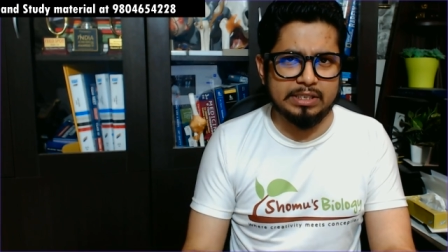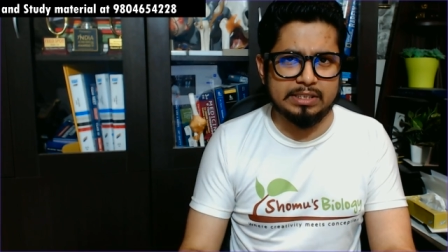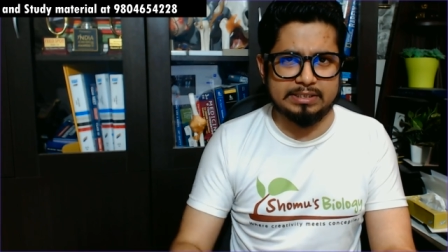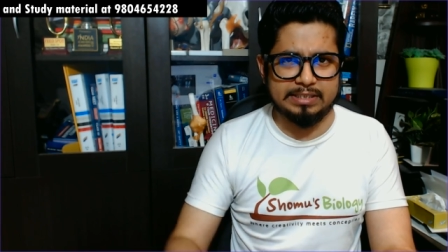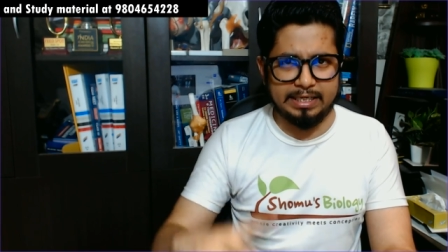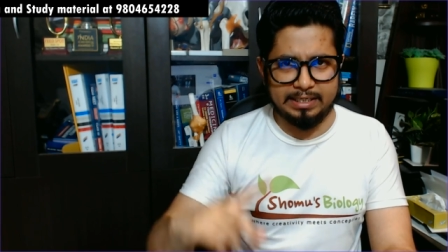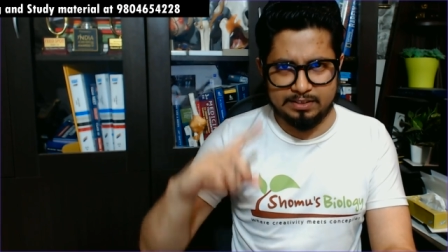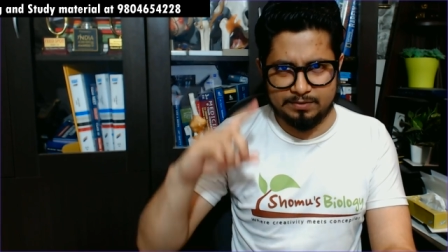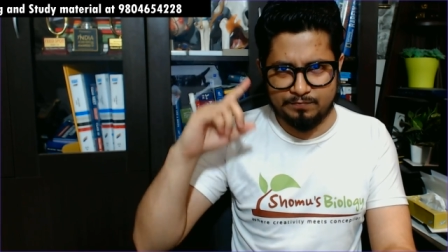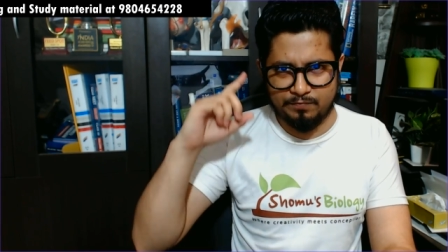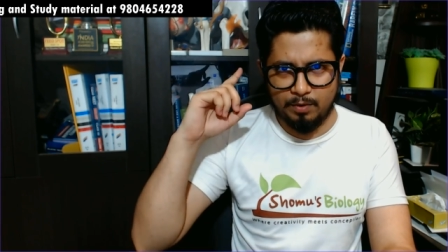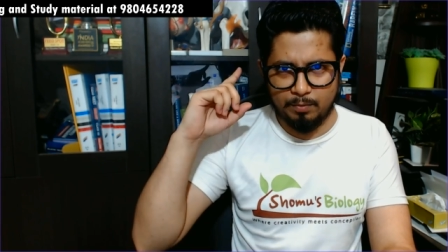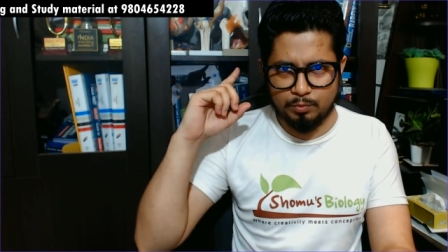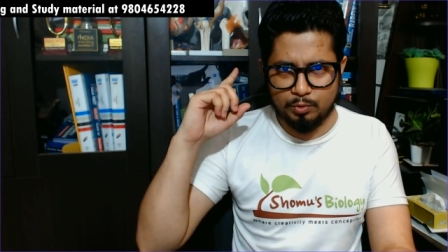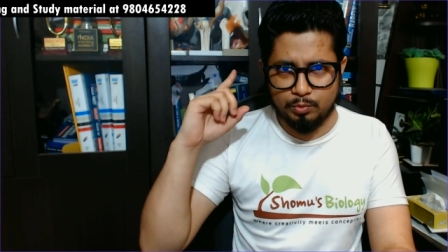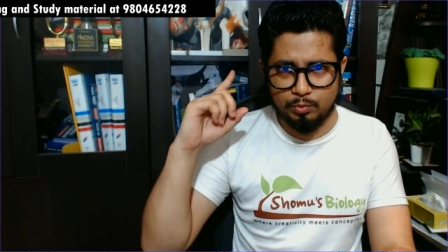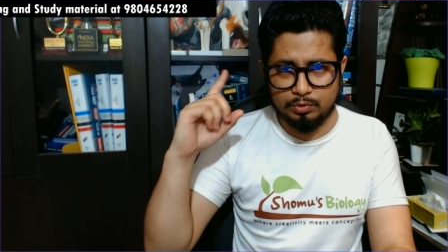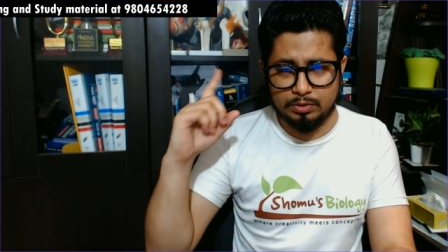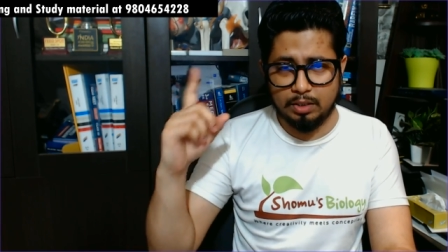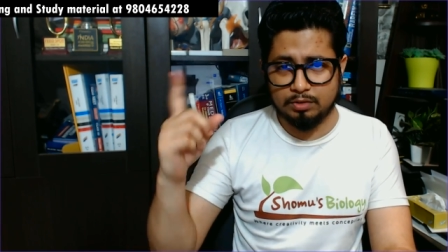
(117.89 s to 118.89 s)
that is from
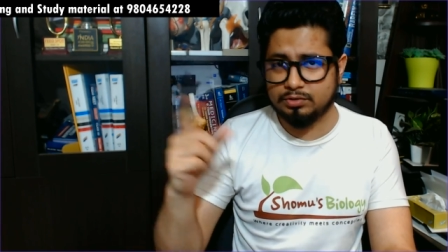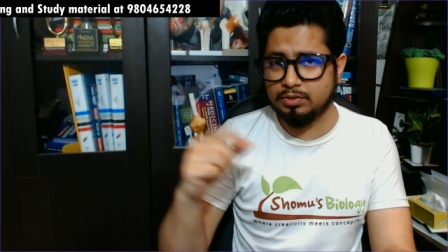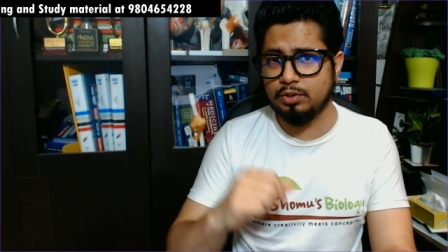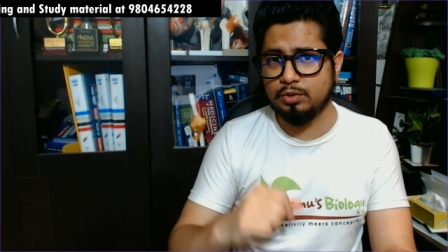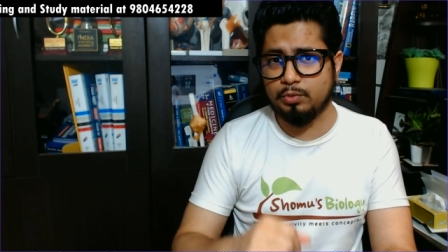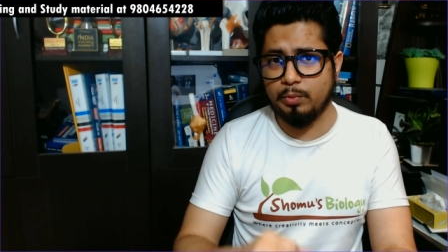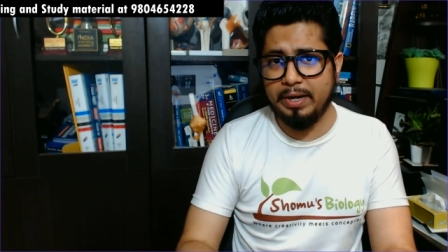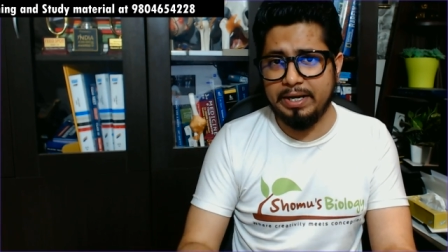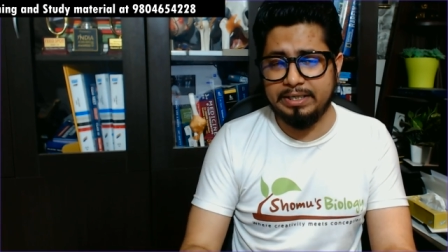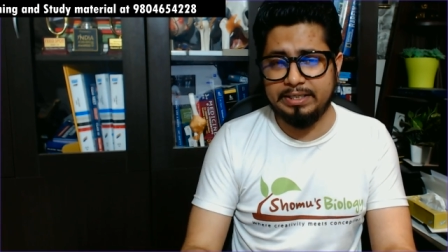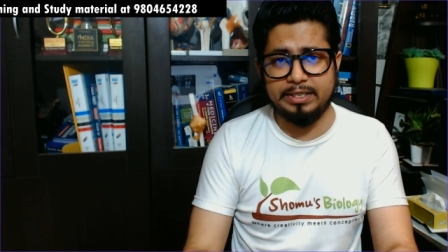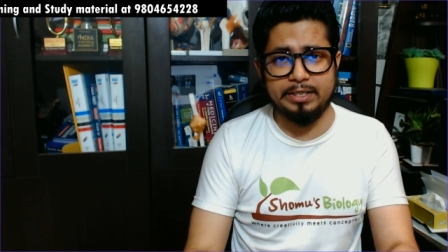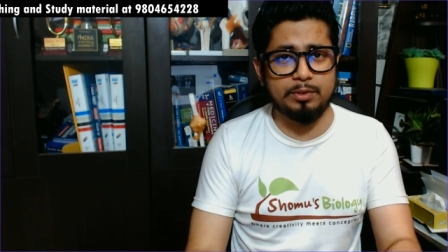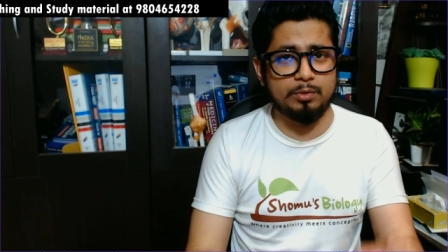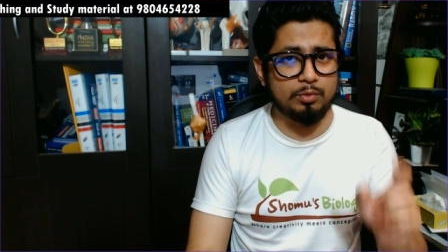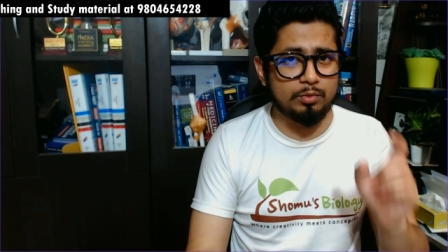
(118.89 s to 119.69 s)
2020 to